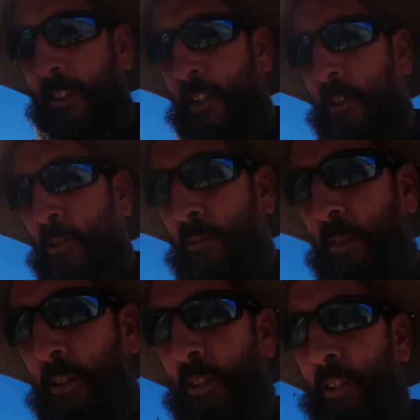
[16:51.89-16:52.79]
tell,
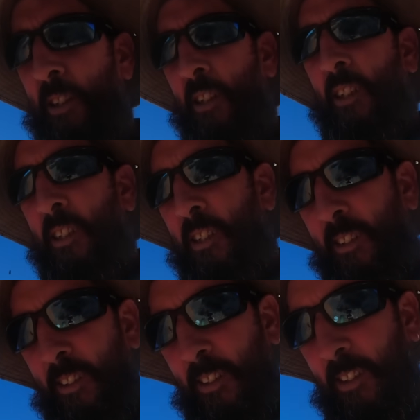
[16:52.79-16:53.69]
but
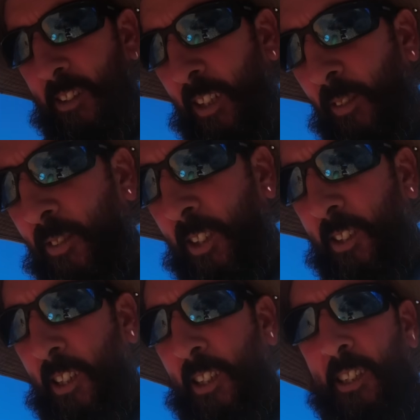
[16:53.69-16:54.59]
you definitely
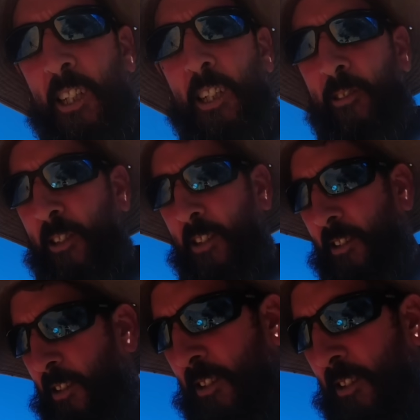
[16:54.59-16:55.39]
see the colour in it.